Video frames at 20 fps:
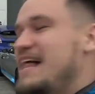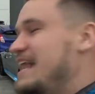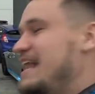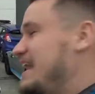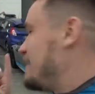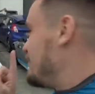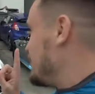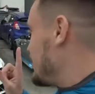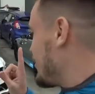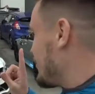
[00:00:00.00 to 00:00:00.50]

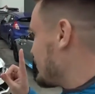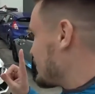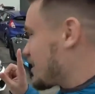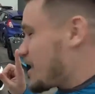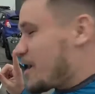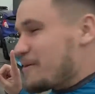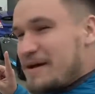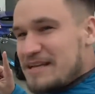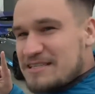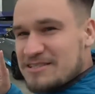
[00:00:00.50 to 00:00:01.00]
Let me know in the
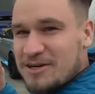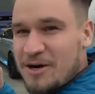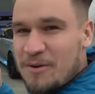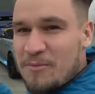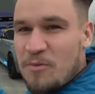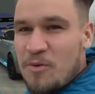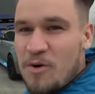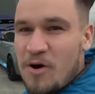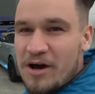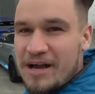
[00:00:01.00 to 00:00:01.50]
comments
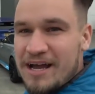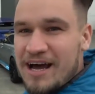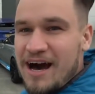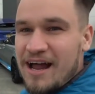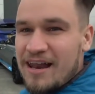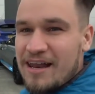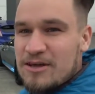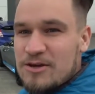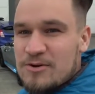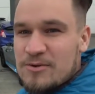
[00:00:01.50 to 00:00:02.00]
on what
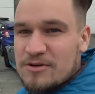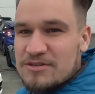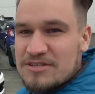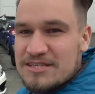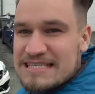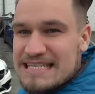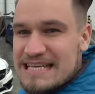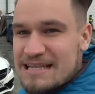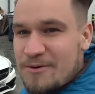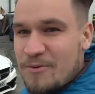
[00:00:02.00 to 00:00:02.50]
color you want to
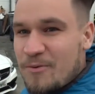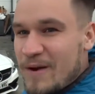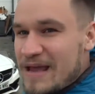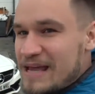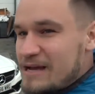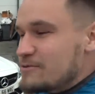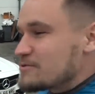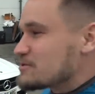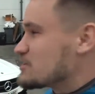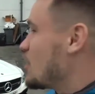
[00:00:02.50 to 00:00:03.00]
see the
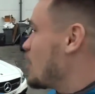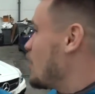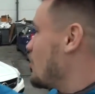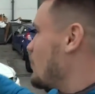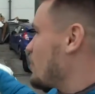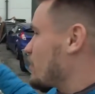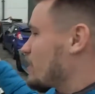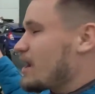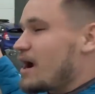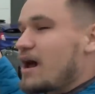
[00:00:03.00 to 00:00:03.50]
wheels,
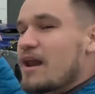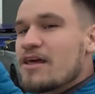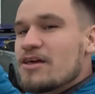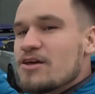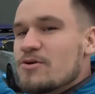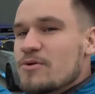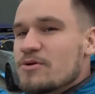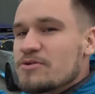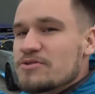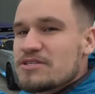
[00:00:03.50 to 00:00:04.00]
what color
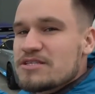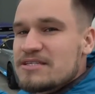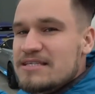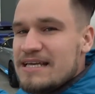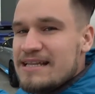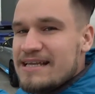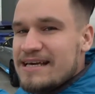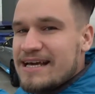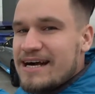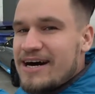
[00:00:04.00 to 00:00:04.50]
you want to
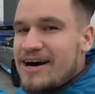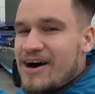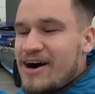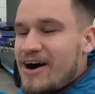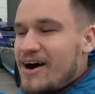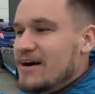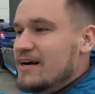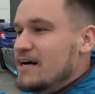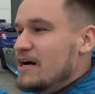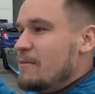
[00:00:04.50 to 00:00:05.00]
see the
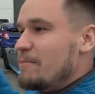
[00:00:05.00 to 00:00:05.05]
car,